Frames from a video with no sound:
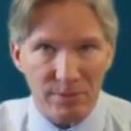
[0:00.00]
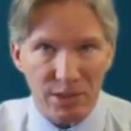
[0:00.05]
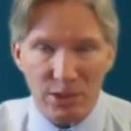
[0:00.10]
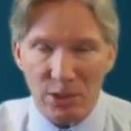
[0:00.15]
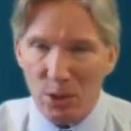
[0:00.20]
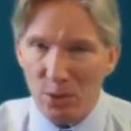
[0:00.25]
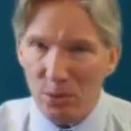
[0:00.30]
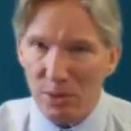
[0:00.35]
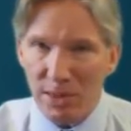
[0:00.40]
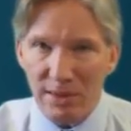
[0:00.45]

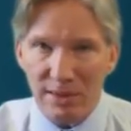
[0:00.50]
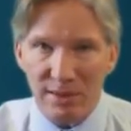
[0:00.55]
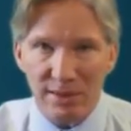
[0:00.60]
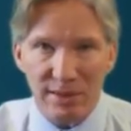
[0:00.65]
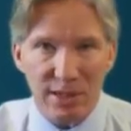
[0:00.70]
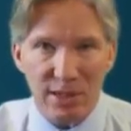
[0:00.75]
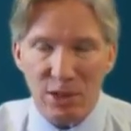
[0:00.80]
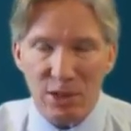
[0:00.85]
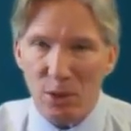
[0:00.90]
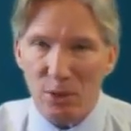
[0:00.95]
You don't
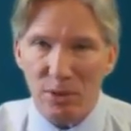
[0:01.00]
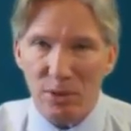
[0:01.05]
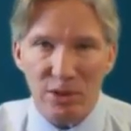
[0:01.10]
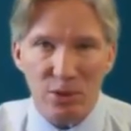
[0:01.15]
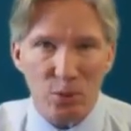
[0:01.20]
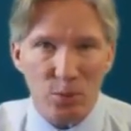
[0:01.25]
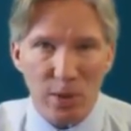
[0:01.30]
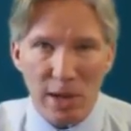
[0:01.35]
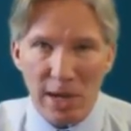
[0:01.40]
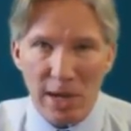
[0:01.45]

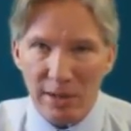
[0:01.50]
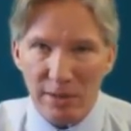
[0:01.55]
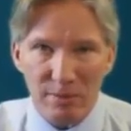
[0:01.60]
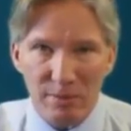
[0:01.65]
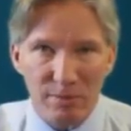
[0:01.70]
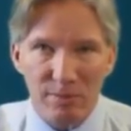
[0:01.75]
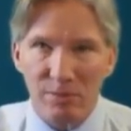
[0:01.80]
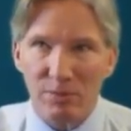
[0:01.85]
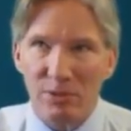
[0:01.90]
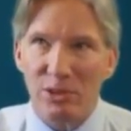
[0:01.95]
need to wait
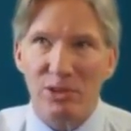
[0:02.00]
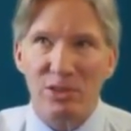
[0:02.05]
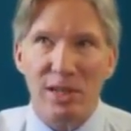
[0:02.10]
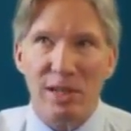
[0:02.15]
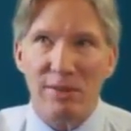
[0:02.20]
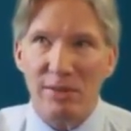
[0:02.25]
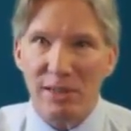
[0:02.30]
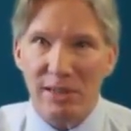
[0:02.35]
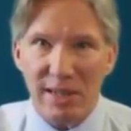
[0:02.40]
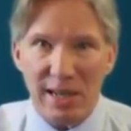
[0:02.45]

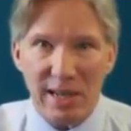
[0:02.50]
7